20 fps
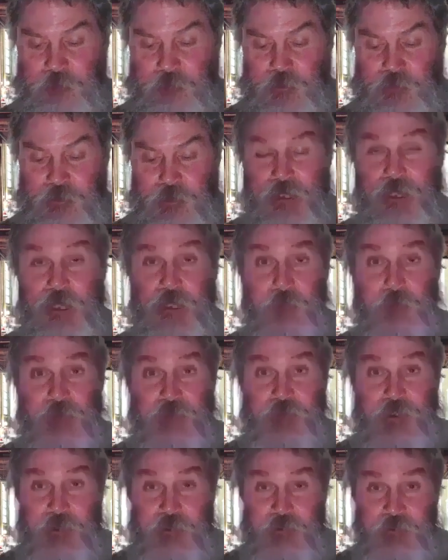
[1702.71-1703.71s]
and in the
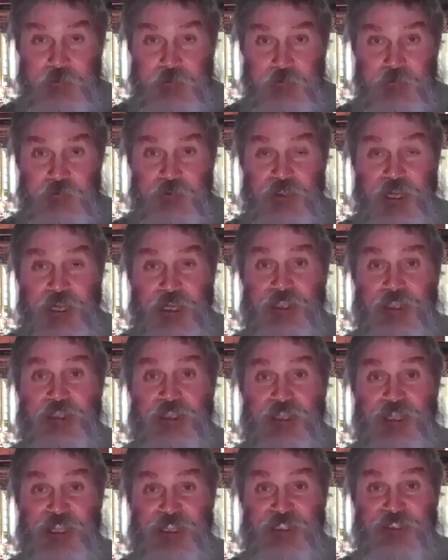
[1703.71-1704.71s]
Targums to
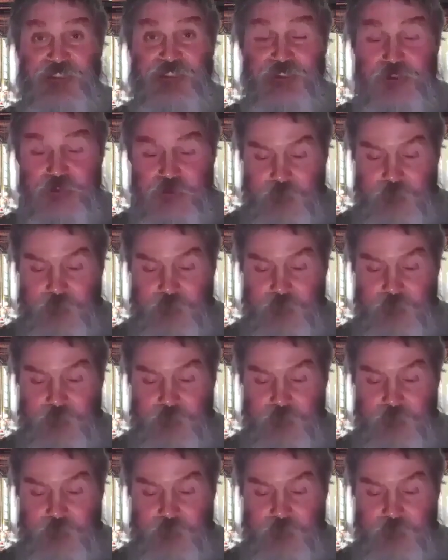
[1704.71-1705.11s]
Lamentations